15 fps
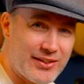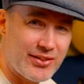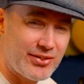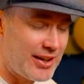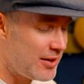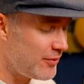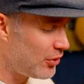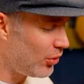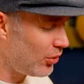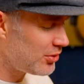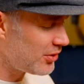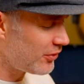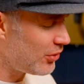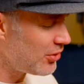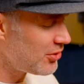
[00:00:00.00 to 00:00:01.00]
same chords,
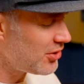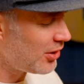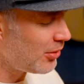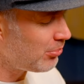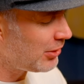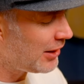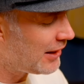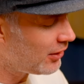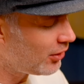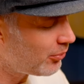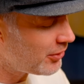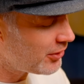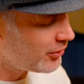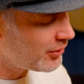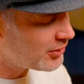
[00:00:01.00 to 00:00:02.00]
of course, you can play along
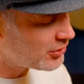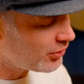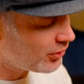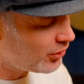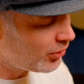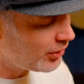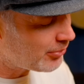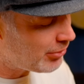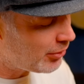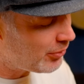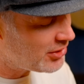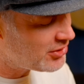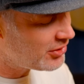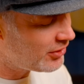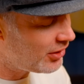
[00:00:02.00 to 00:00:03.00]
with the original recording, but
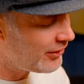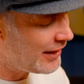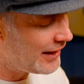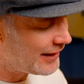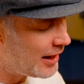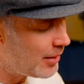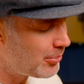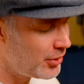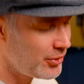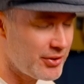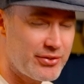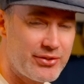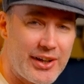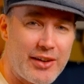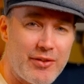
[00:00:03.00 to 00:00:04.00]
once you've got that capo on the
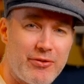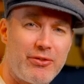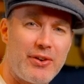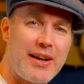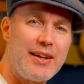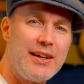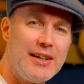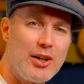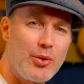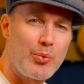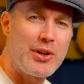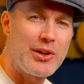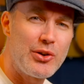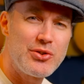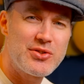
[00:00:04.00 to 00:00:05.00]
second fret,
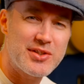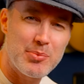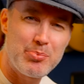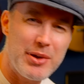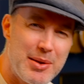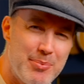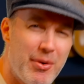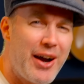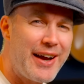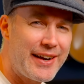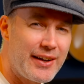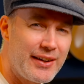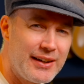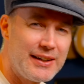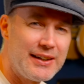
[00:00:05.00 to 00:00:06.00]
we lose the B
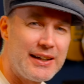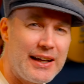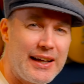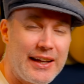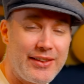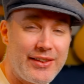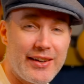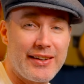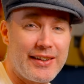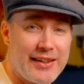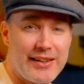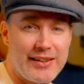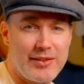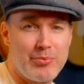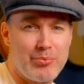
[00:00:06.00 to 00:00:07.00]
minor and
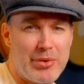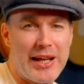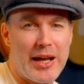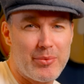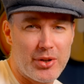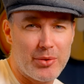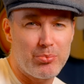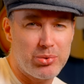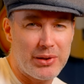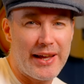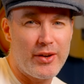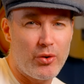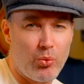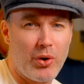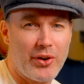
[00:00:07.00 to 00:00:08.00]
being able to
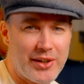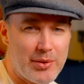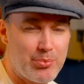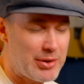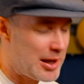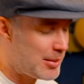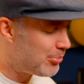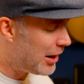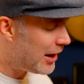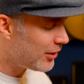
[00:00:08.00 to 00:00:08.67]
play or wanting to play bar